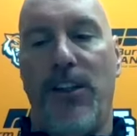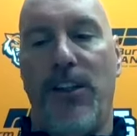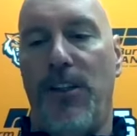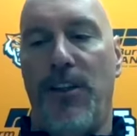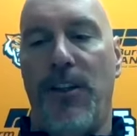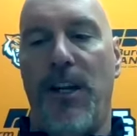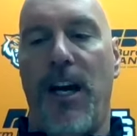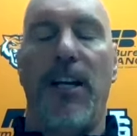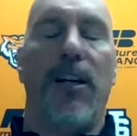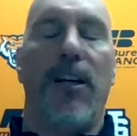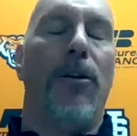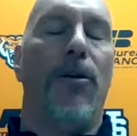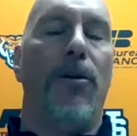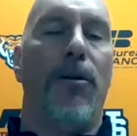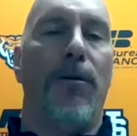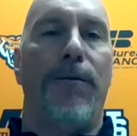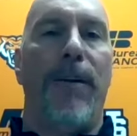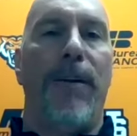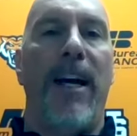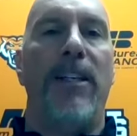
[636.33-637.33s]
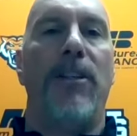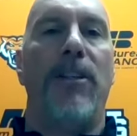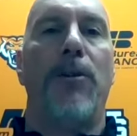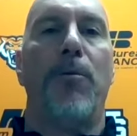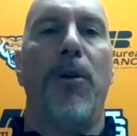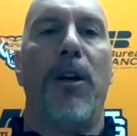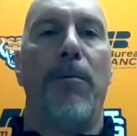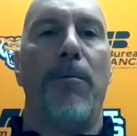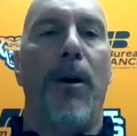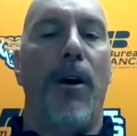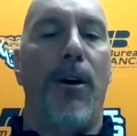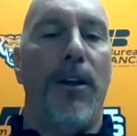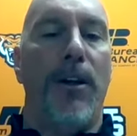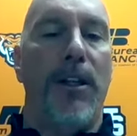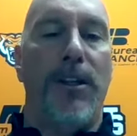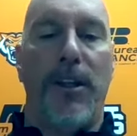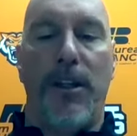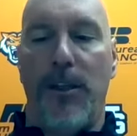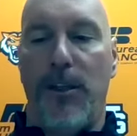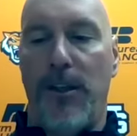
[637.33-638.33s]
This is not a glorified spring ball.
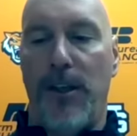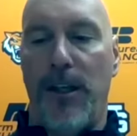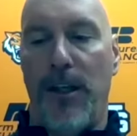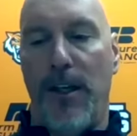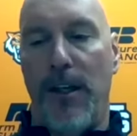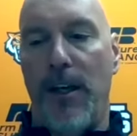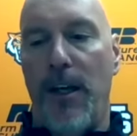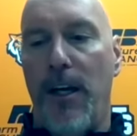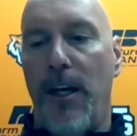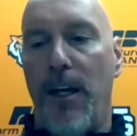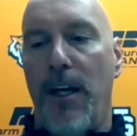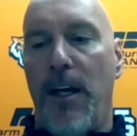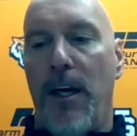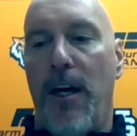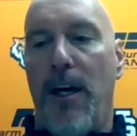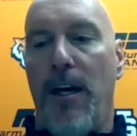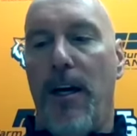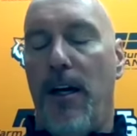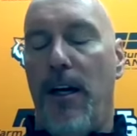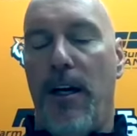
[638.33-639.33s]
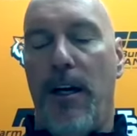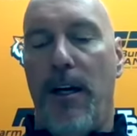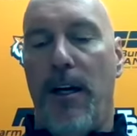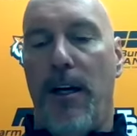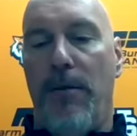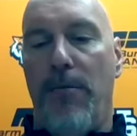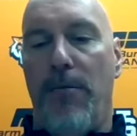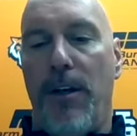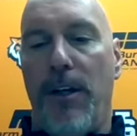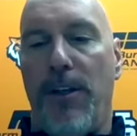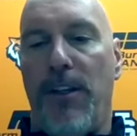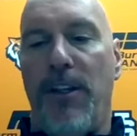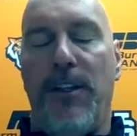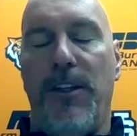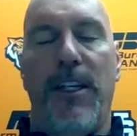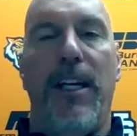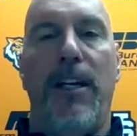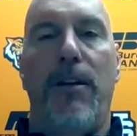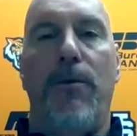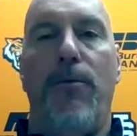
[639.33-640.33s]
This is a uh, this
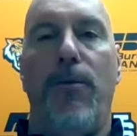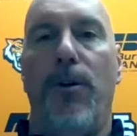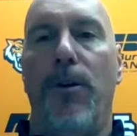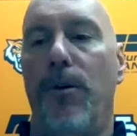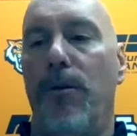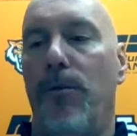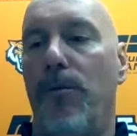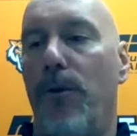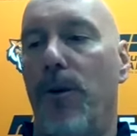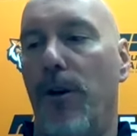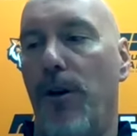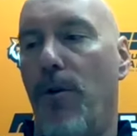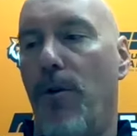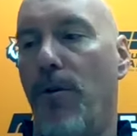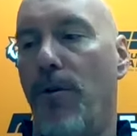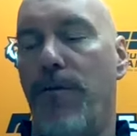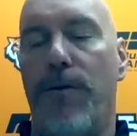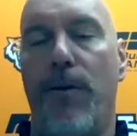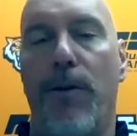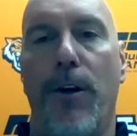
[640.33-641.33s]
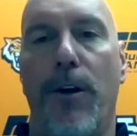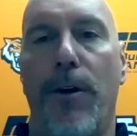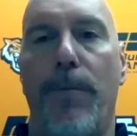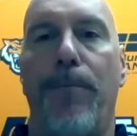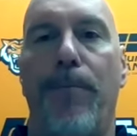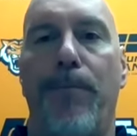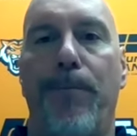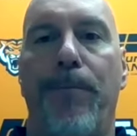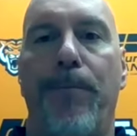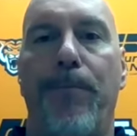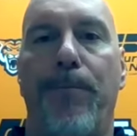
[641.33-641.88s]
is it. We're we're going for it.